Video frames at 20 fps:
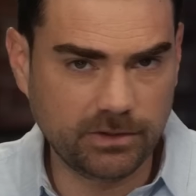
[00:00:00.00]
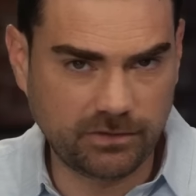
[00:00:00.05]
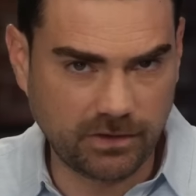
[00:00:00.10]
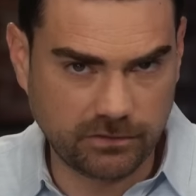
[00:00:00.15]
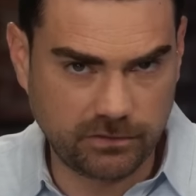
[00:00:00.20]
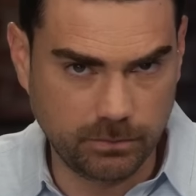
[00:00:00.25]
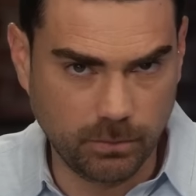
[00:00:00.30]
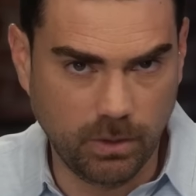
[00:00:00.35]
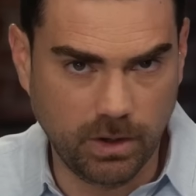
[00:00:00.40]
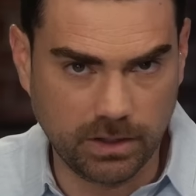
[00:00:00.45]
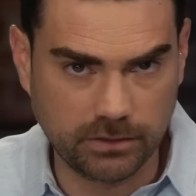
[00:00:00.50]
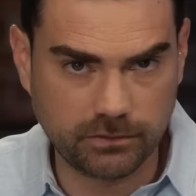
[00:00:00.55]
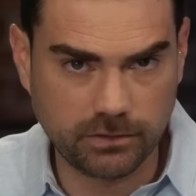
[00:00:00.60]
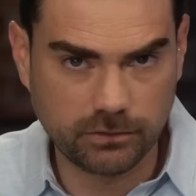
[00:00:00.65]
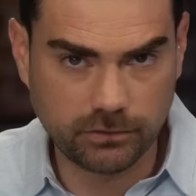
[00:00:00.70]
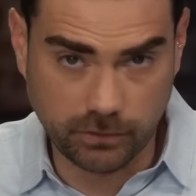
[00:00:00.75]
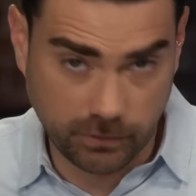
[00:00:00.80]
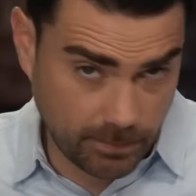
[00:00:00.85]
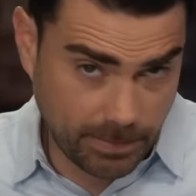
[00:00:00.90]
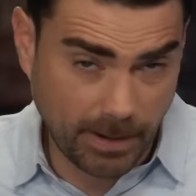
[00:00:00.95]
he says he wants.
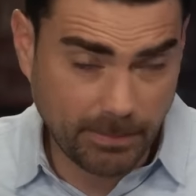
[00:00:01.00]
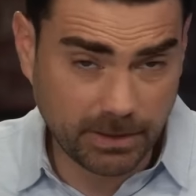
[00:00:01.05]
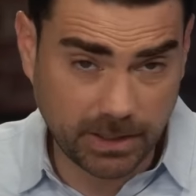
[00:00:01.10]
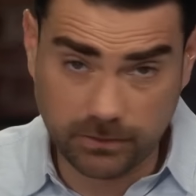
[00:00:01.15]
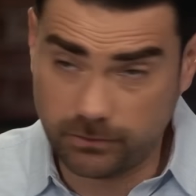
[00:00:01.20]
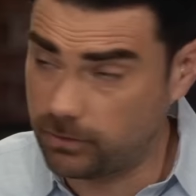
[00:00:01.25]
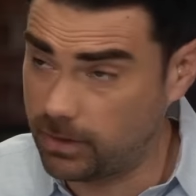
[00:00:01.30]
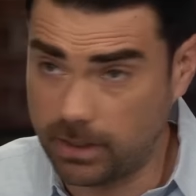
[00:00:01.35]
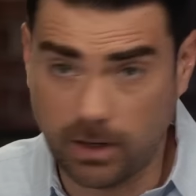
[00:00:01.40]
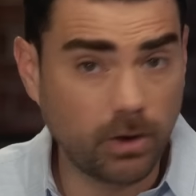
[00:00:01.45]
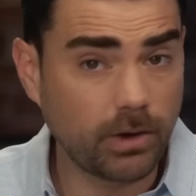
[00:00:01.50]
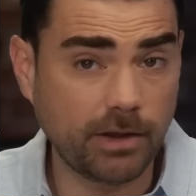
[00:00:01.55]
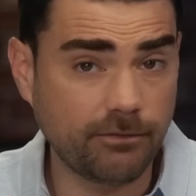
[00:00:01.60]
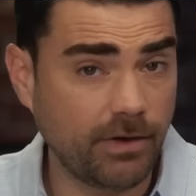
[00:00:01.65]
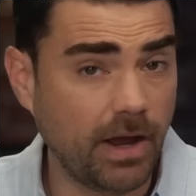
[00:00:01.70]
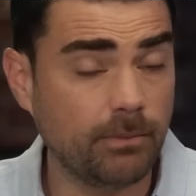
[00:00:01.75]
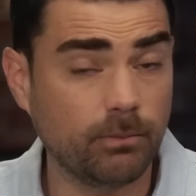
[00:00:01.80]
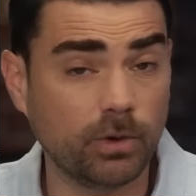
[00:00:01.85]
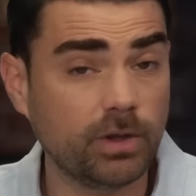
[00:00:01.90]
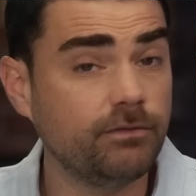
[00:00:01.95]
So the Republicans are like, okay,
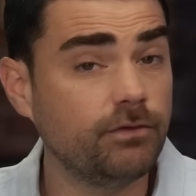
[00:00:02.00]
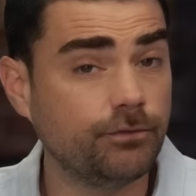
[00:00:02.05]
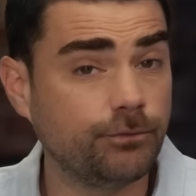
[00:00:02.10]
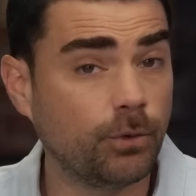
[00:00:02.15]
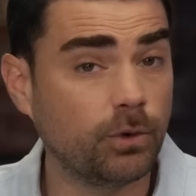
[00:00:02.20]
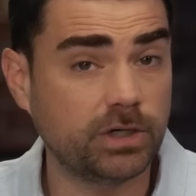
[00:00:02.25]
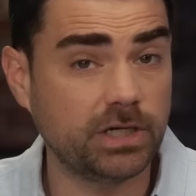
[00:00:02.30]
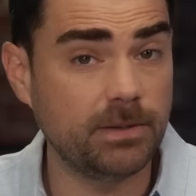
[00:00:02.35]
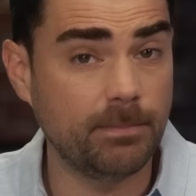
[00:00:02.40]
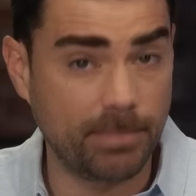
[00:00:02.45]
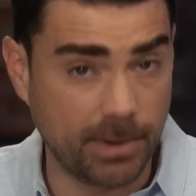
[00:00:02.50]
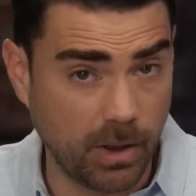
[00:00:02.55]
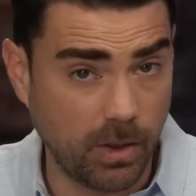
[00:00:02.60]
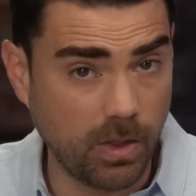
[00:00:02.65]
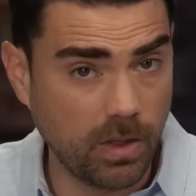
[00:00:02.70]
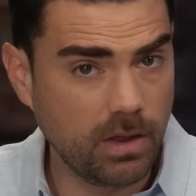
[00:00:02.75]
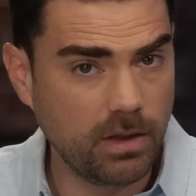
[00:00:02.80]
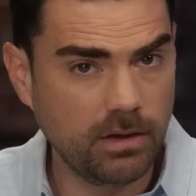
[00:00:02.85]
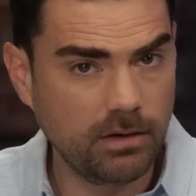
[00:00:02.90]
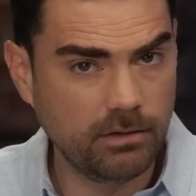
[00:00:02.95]
fine, we'll give you 14
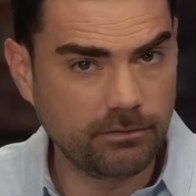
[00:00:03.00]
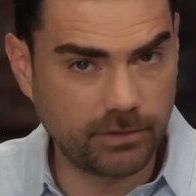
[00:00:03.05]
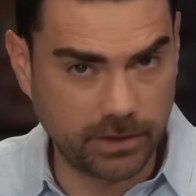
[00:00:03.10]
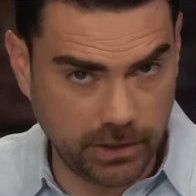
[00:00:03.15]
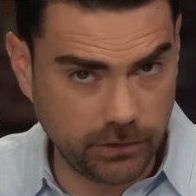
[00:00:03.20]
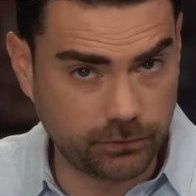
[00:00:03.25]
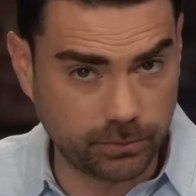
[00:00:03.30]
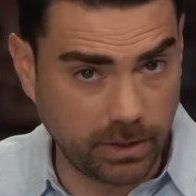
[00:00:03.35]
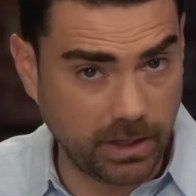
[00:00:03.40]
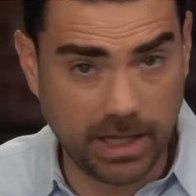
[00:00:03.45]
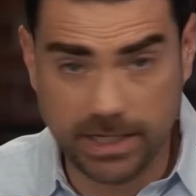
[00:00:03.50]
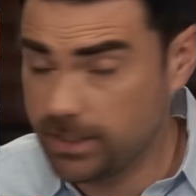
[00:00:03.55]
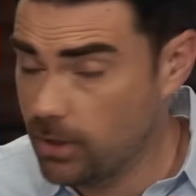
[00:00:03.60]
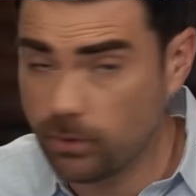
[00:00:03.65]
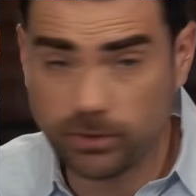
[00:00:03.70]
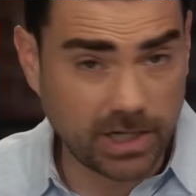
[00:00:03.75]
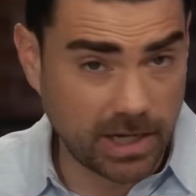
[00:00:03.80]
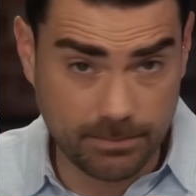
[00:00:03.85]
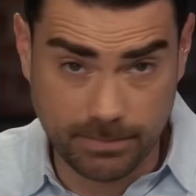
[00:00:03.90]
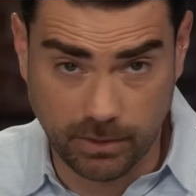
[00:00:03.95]
bill for Israel and
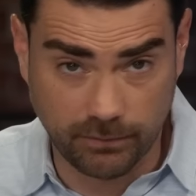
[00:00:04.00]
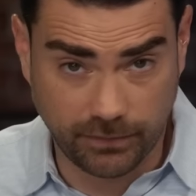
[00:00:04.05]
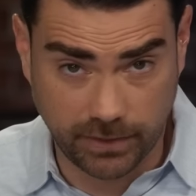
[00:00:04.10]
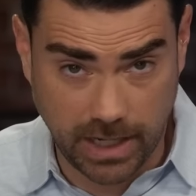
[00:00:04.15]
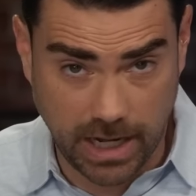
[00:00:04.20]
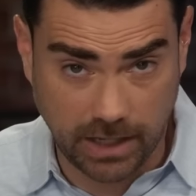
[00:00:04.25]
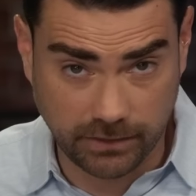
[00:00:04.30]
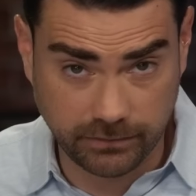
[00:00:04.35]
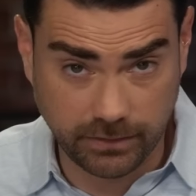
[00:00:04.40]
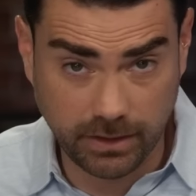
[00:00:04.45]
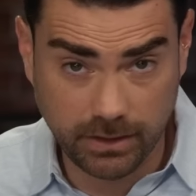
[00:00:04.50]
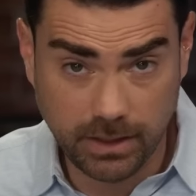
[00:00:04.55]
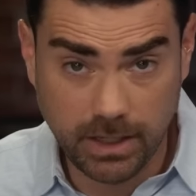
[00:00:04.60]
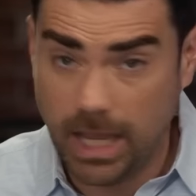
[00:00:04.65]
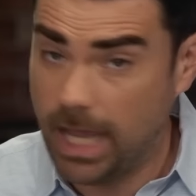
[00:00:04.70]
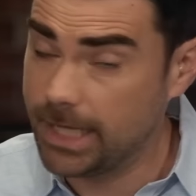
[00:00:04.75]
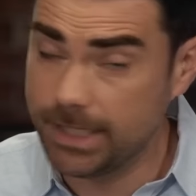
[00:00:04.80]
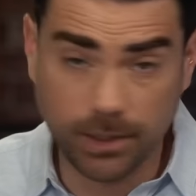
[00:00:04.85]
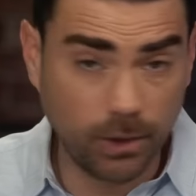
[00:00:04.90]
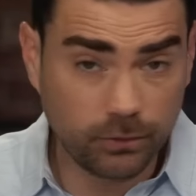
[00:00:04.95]
no 10 bill for Gaza
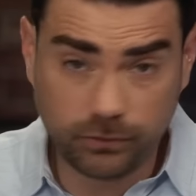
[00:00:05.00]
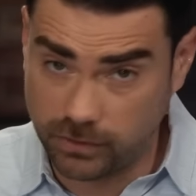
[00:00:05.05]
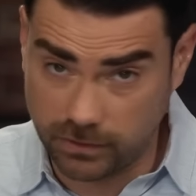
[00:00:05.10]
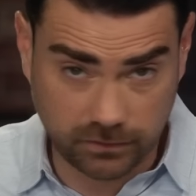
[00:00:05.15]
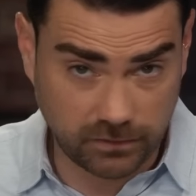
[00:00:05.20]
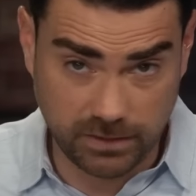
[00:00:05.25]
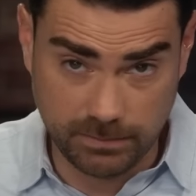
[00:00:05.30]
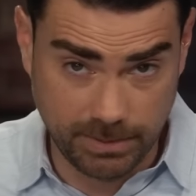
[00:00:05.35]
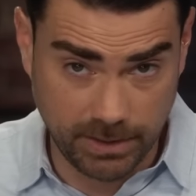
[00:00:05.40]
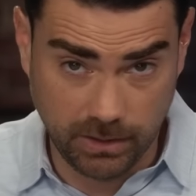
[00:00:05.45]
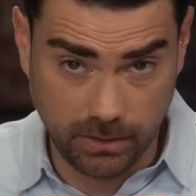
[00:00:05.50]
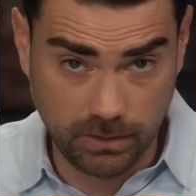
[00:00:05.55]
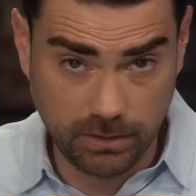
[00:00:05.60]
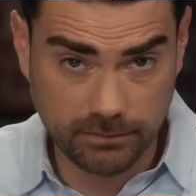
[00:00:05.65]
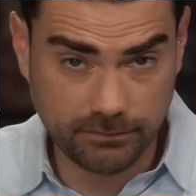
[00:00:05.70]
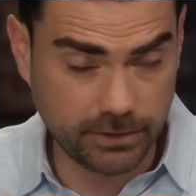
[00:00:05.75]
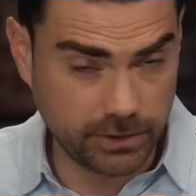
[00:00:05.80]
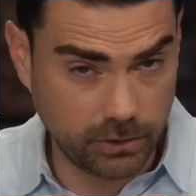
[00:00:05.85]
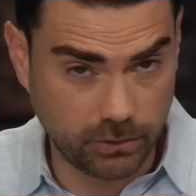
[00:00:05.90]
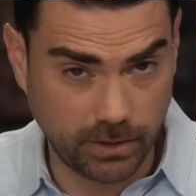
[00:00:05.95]
and no 60 bill
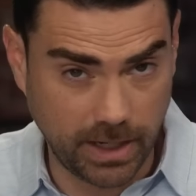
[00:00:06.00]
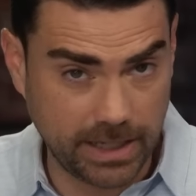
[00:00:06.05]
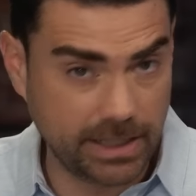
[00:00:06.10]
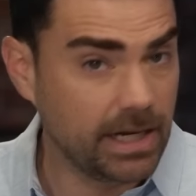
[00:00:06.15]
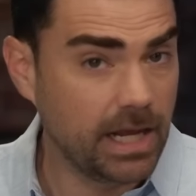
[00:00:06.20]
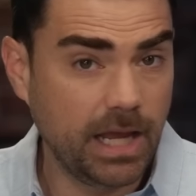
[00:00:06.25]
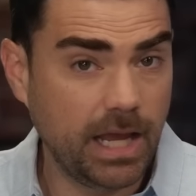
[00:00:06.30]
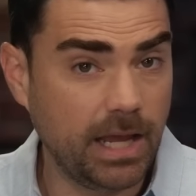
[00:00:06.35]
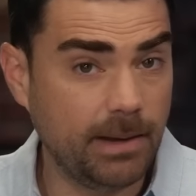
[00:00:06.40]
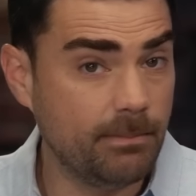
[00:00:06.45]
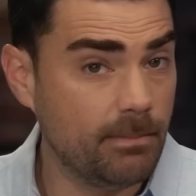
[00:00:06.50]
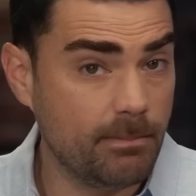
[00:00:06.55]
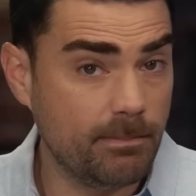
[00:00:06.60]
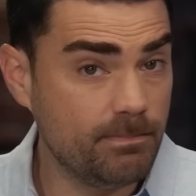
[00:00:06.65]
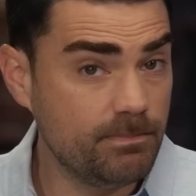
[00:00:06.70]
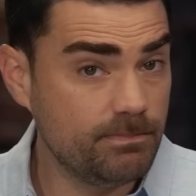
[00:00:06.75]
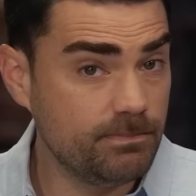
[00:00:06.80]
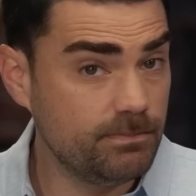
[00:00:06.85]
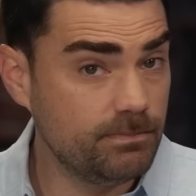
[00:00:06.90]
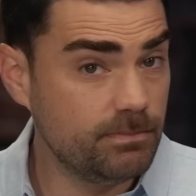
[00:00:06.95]
for Ukraine. And
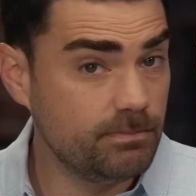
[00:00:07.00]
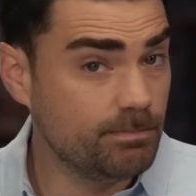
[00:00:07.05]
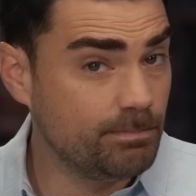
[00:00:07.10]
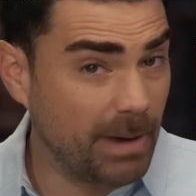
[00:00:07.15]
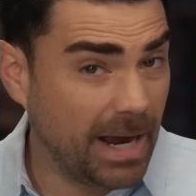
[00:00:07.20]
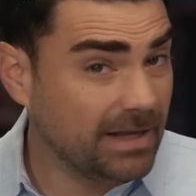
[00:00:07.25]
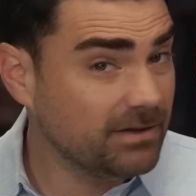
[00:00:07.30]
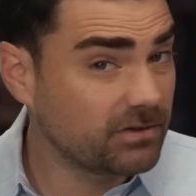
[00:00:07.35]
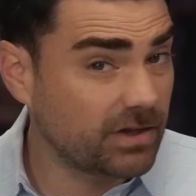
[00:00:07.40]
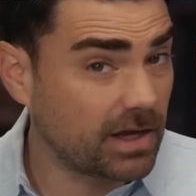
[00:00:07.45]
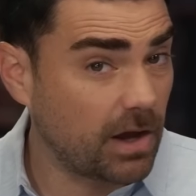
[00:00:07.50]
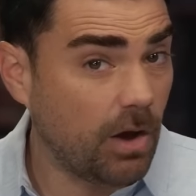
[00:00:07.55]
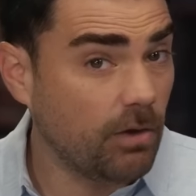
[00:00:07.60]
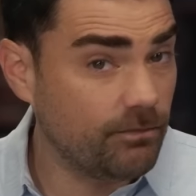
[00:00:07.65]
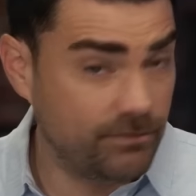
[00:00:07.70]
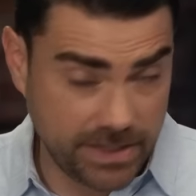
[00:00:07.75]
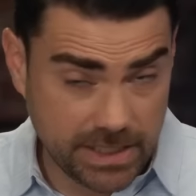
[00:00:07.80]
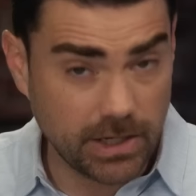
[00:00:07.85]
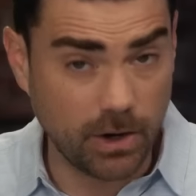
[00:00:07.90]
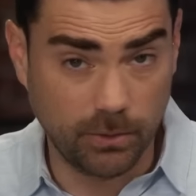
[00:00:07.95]
Biden's like, I'll
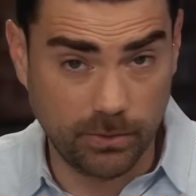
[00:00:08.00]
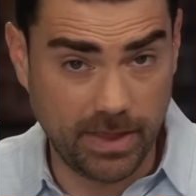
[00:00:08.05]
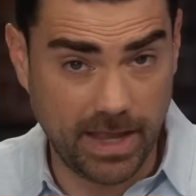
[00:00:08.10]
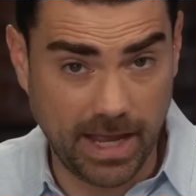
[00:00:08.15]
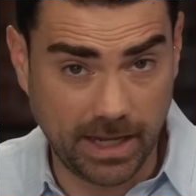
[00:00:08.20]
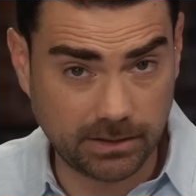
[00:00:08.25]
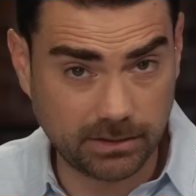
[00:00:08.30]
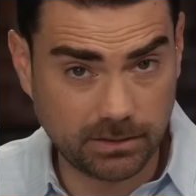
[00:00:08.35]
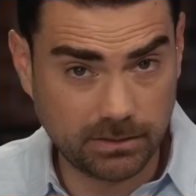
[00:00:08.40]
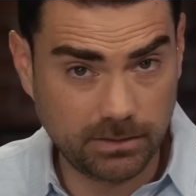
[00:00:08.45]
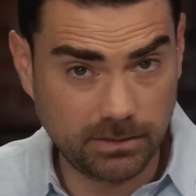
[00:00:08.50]
veto that.